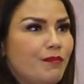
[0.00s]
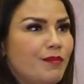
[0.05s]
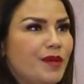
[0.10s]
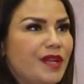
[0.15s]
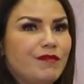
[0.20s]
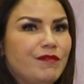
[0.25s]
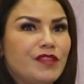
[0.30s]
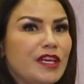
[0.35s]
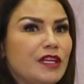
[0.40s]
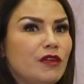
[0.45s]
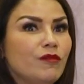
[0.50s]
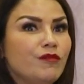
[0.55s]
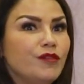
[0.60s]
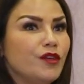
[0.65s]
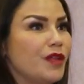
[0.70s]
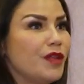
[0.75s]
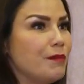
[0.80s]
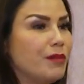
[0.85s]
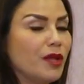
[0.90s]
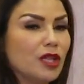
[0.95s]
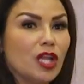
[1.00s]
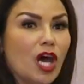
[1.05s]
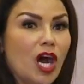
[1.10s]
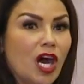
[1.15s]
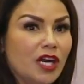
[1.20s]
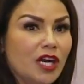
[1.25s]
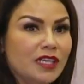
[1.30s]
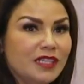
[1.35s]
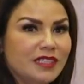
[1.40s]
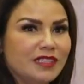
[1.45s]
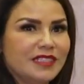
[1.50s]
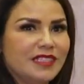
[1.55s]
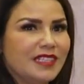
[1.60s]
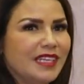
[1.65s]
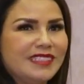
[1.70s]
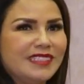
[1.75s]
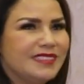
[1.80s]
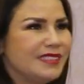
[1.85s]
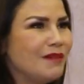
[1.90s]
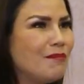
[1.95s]
but if they don't feel they belong,
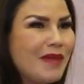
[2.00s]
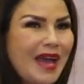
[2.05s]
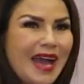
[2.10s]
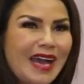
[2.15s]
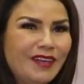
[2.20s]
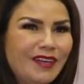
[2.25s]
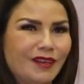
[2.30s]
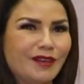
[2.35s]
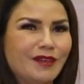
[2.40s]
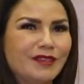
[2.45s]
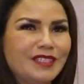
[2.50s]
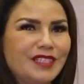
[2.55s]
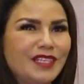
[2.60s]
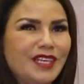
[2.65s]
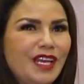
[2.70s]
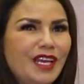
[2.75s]
it doesn't matter